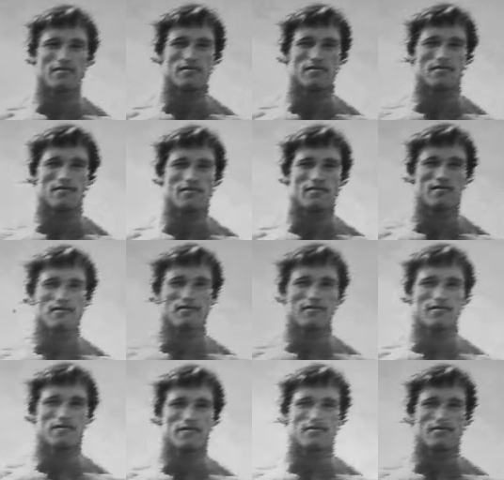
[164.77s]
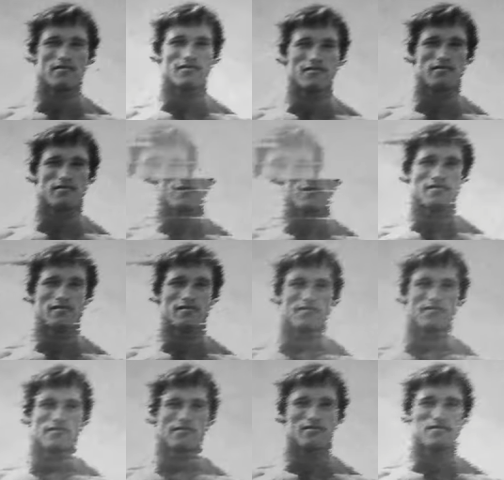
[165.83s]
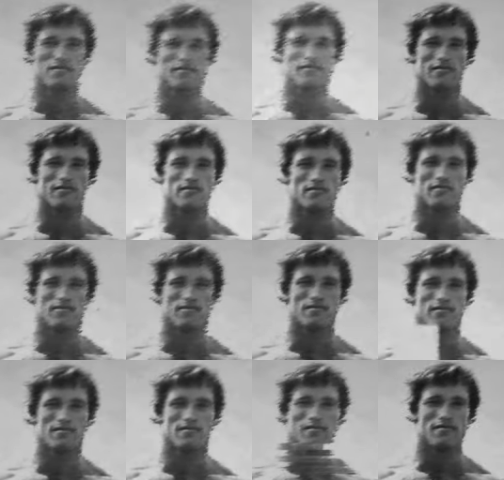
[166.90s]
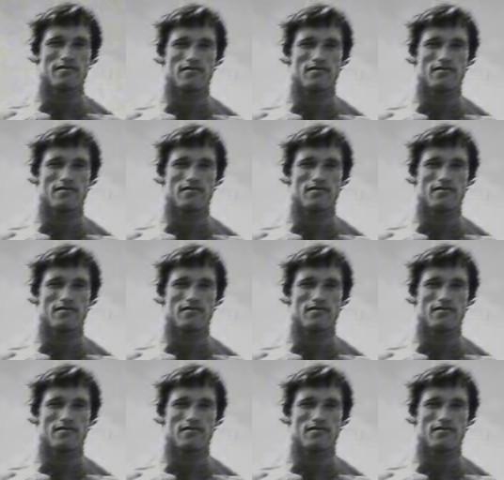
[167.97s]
(no one is talking)